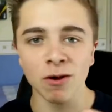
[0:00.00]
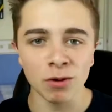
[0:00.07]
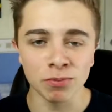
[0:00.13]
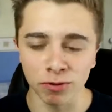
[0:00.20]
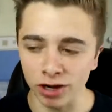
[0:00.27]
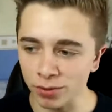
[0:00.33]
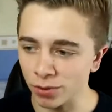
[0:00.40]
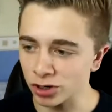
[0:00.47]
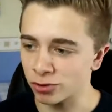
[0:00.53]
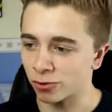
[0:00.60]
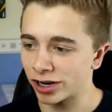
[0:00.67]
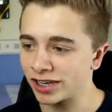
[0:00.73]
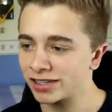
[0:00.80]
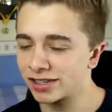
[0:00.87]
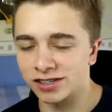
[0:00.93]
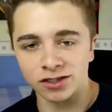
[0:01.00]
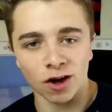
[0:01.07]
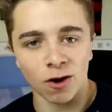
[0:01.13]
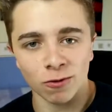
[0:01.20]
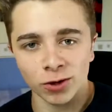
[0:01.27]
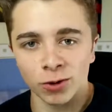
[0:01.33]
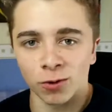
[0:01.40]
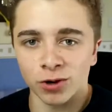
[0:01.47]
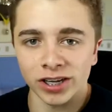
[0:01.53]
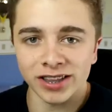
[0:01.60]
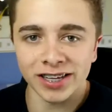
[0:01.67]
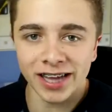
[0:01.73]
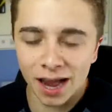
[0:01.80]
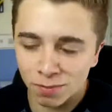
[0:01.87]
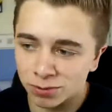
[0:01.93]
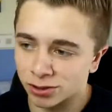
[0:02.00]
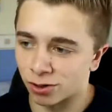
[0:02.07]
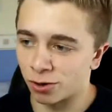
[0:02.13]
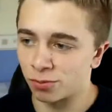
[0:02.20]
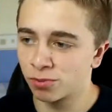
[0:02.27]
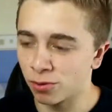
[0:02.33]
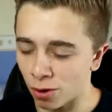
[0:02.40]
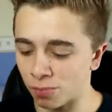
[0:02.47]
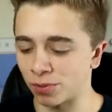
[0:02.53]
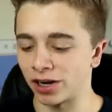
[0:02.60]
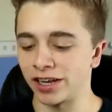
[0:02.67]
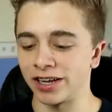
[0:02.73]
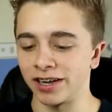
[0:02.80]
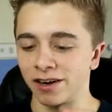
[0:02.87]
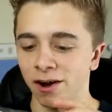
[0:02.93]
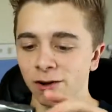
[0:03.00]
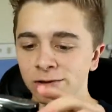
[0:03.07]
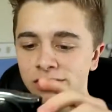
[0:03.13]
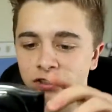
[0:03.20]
now we're pretty much ready to start recording the episode properly, you know.